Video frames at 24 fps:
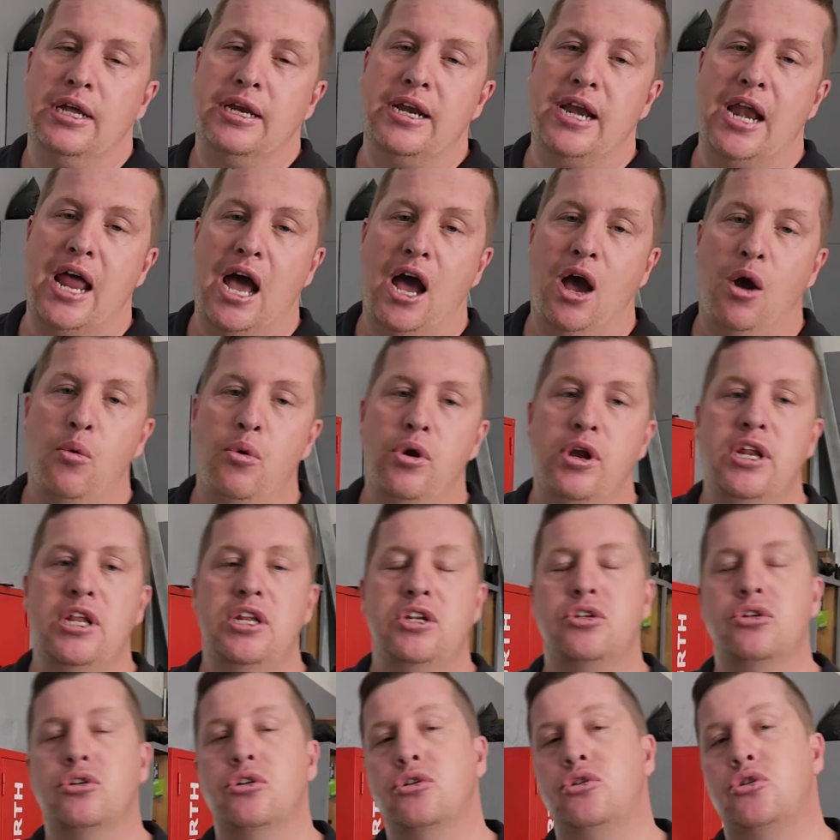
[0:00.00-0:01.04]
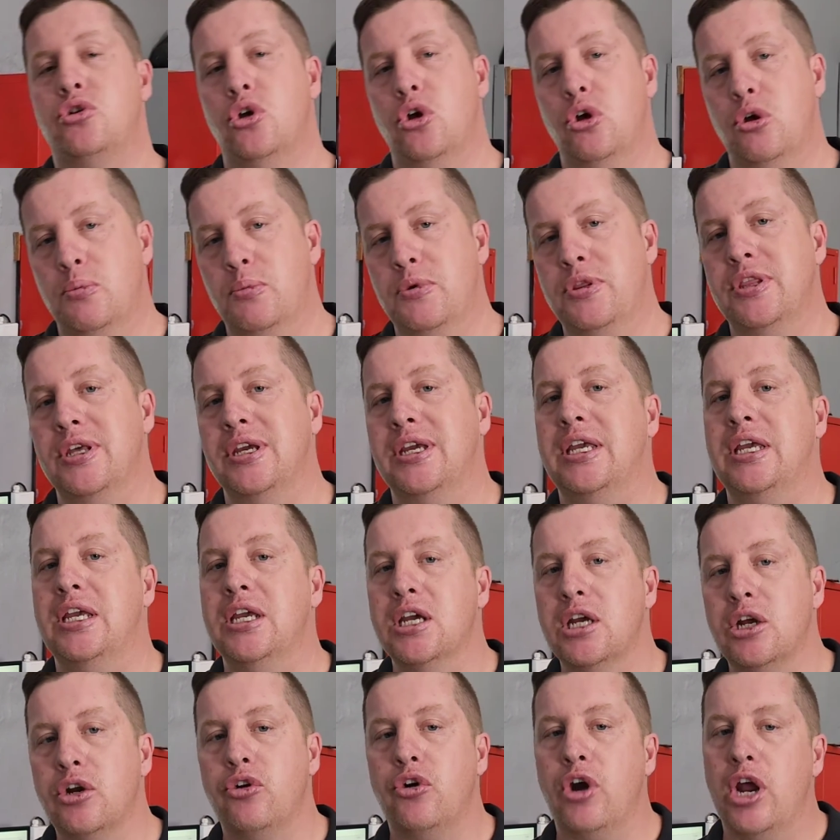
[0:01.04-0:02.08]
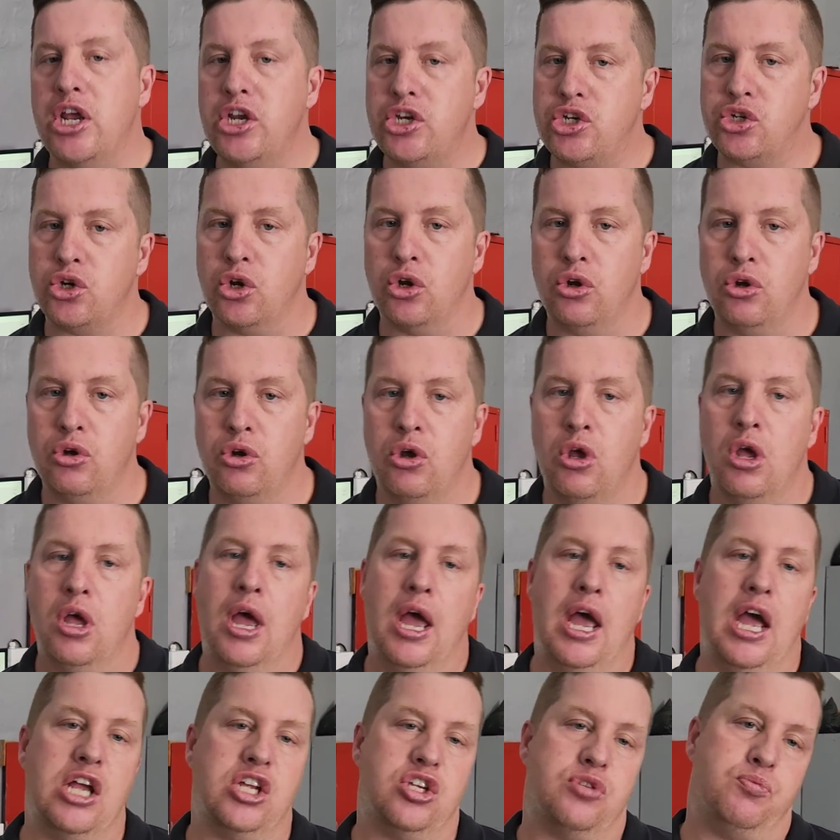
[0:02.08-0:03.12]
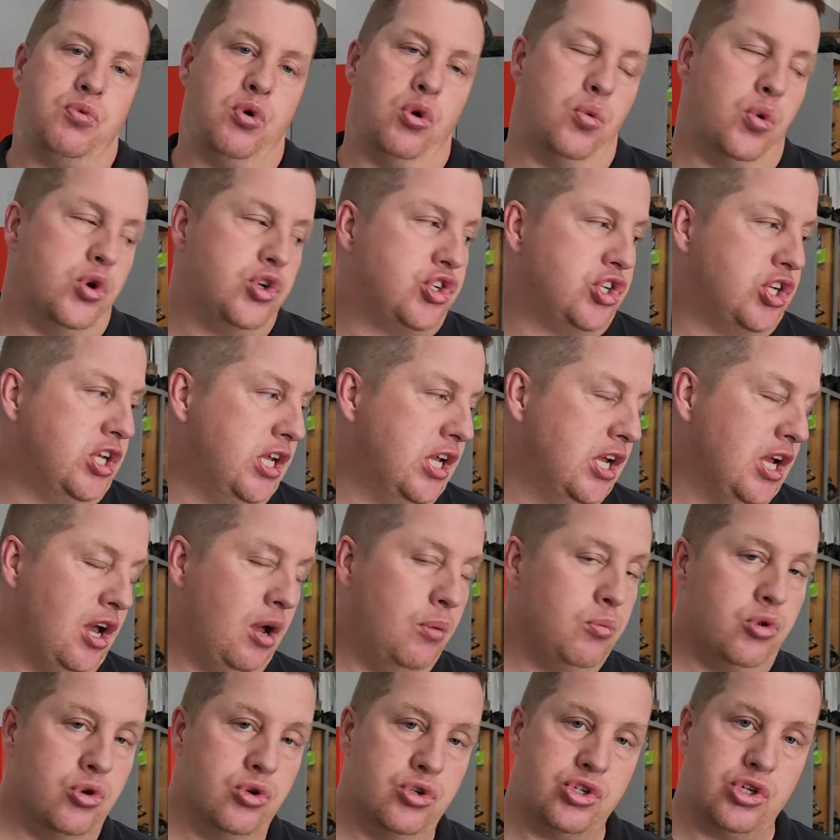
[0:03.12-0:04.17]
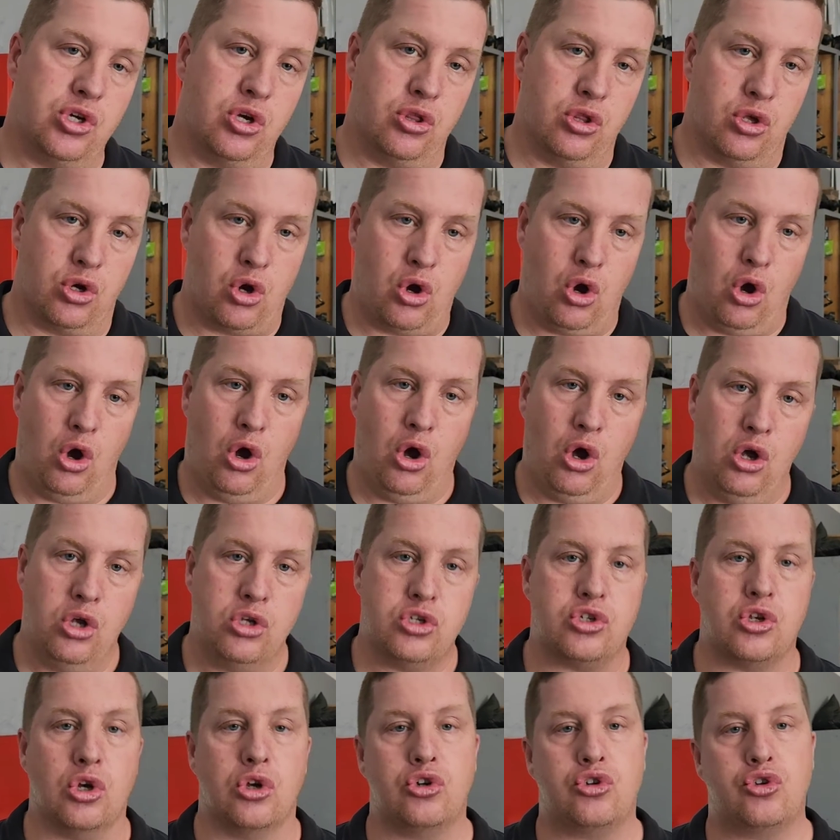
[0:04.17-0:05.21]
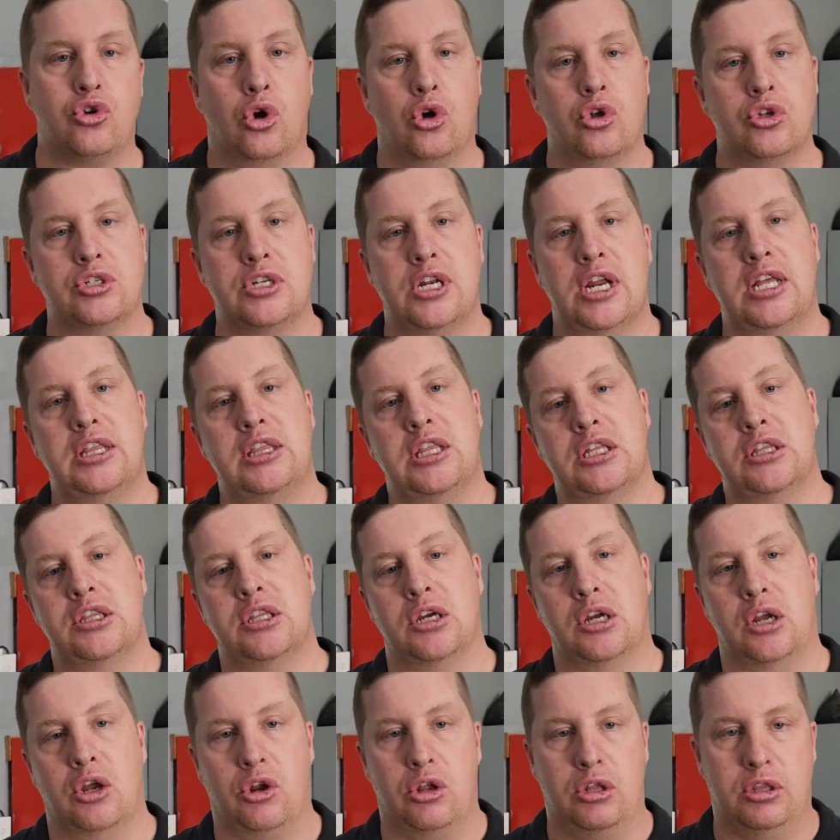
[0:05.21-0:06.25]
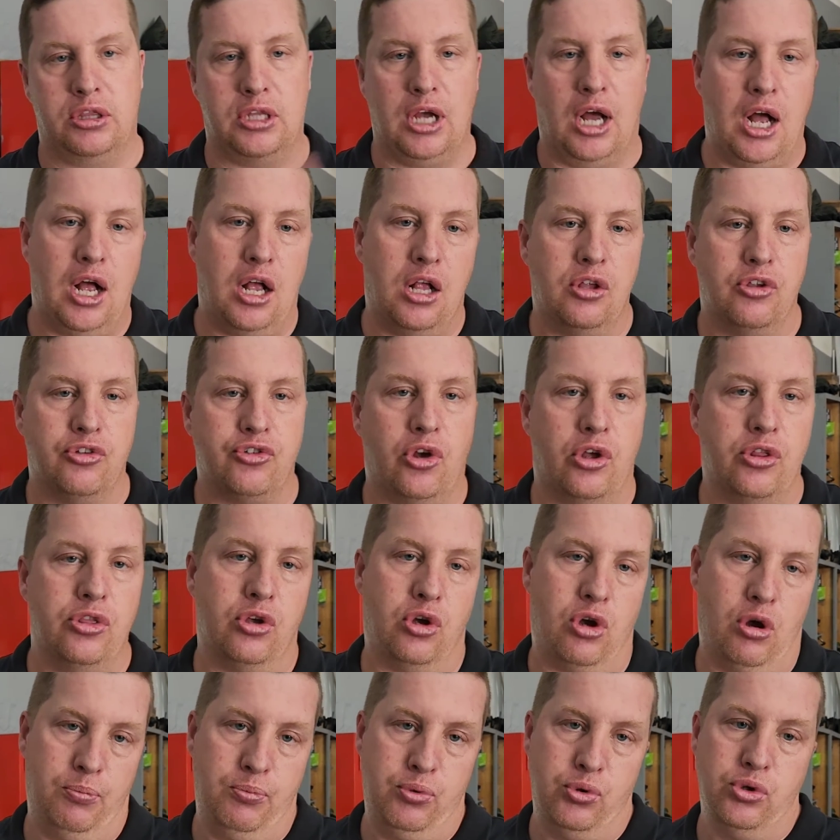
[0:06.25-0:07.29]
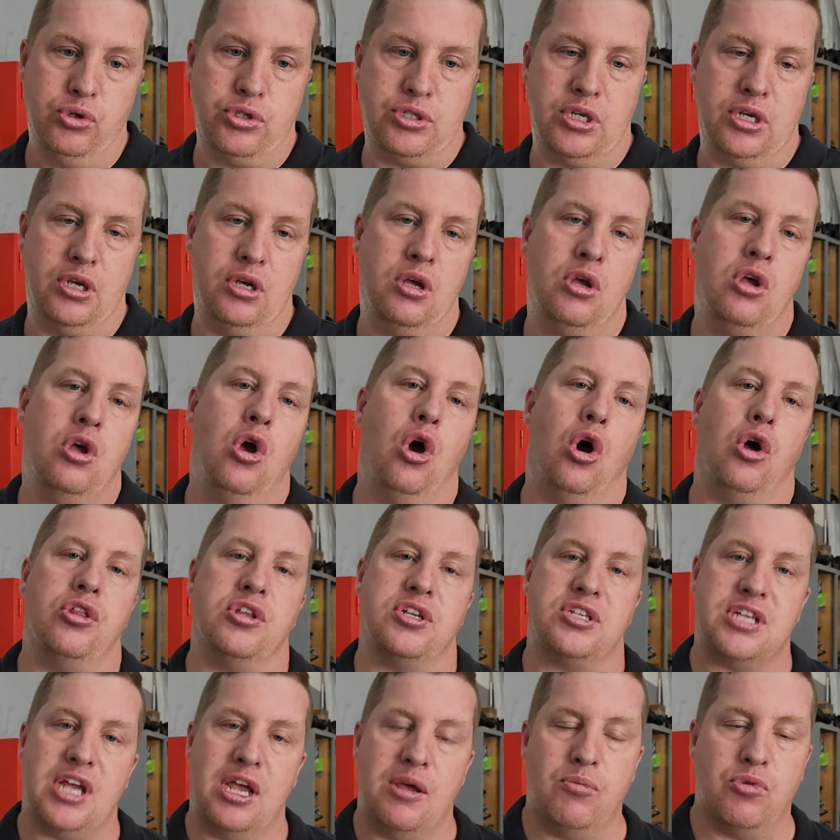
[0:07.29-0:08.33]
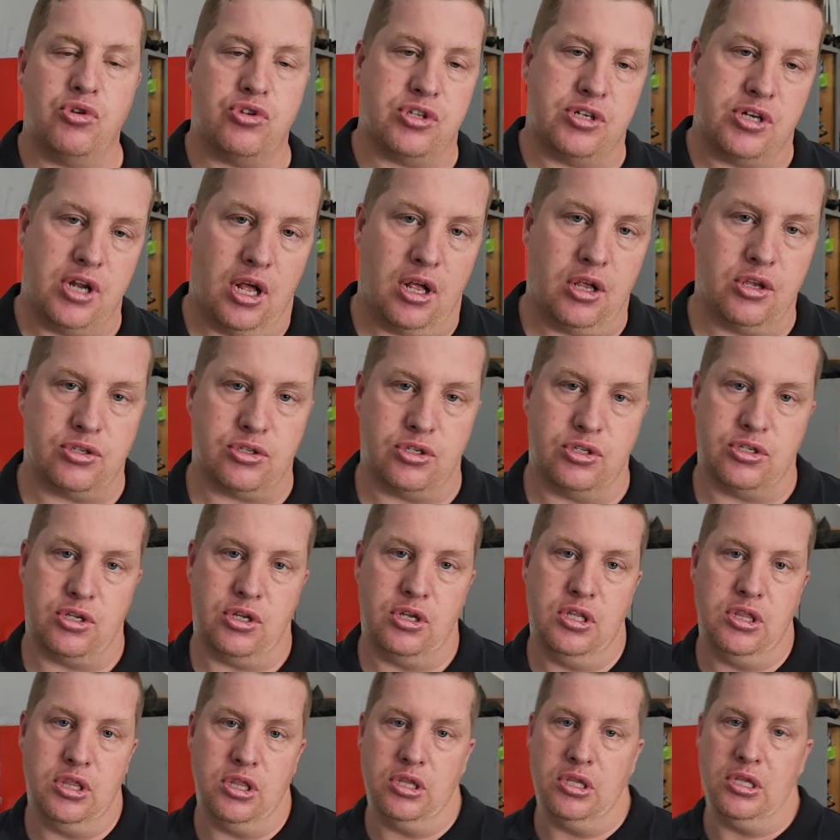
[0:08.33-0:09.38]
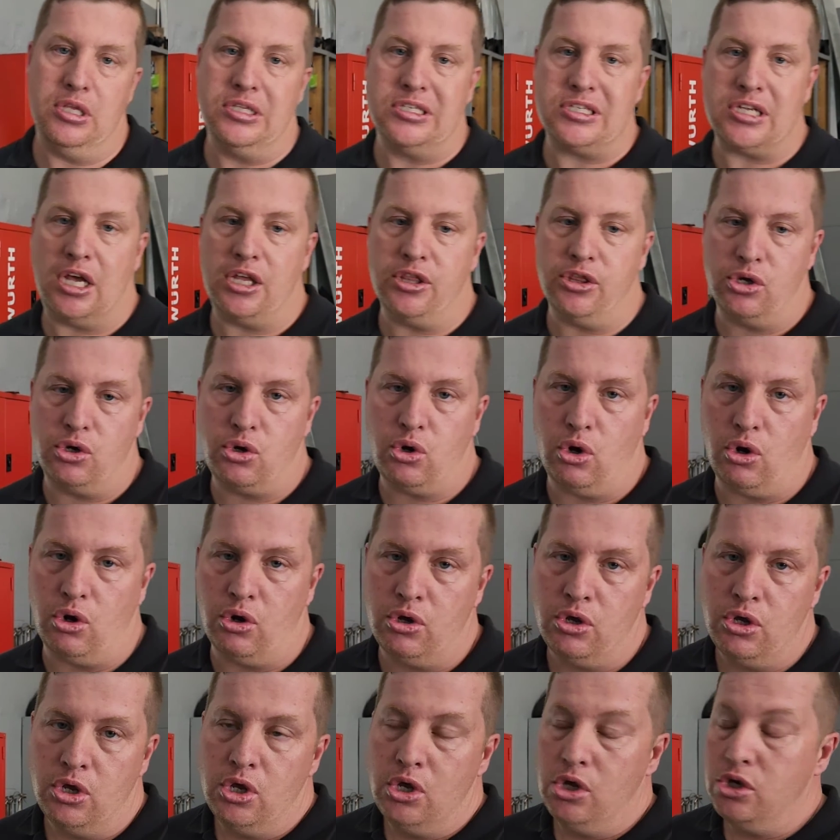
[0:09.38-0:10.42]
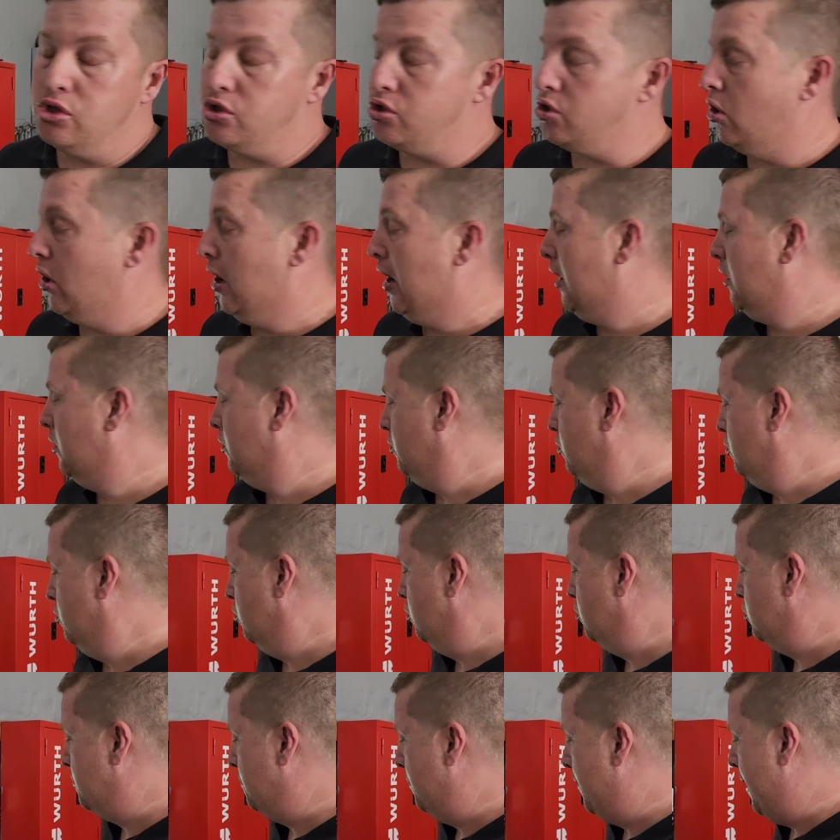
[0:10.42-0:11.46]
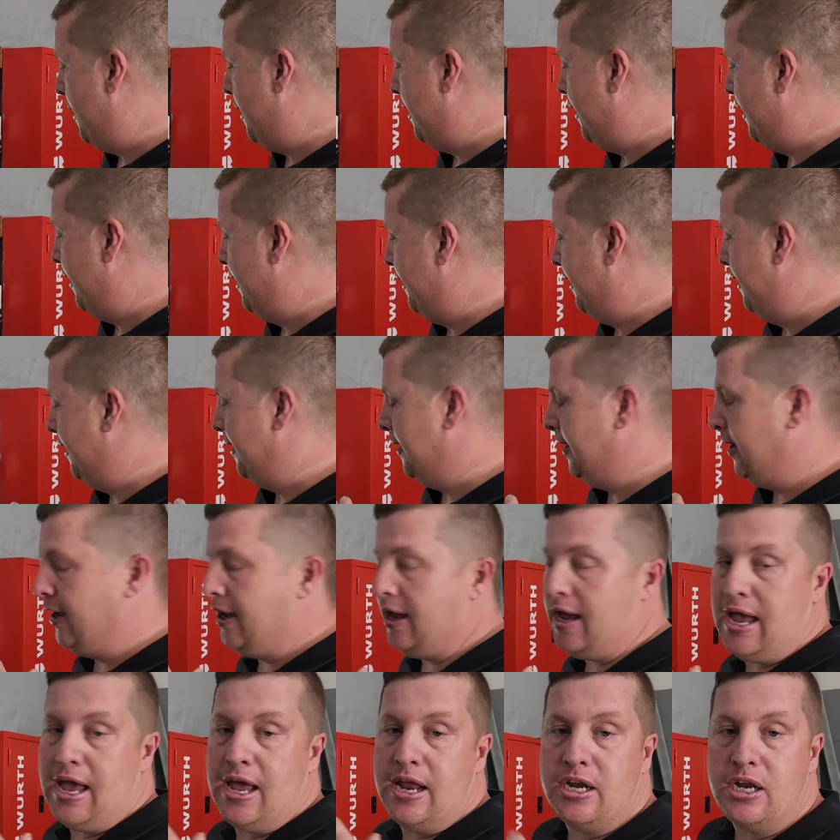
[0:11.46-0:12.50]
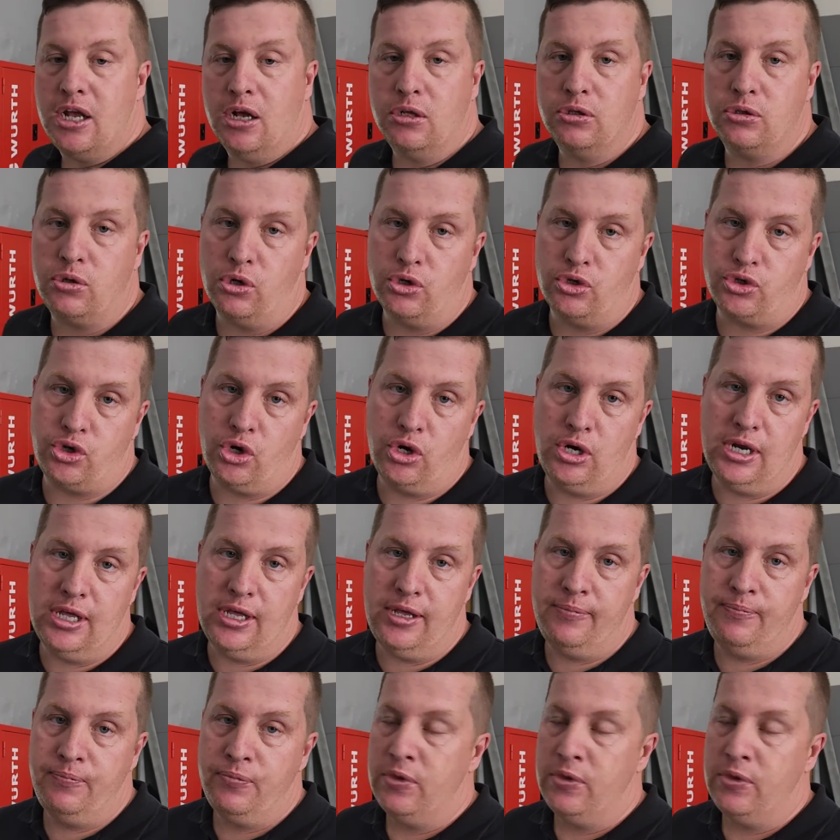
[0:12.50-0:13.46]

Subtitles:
Now we need to determine the gear ratio as per which gear I'm using on the car, so translate that the dials on the computer are the same as the dials inside the car. So I'll use my handheld controller.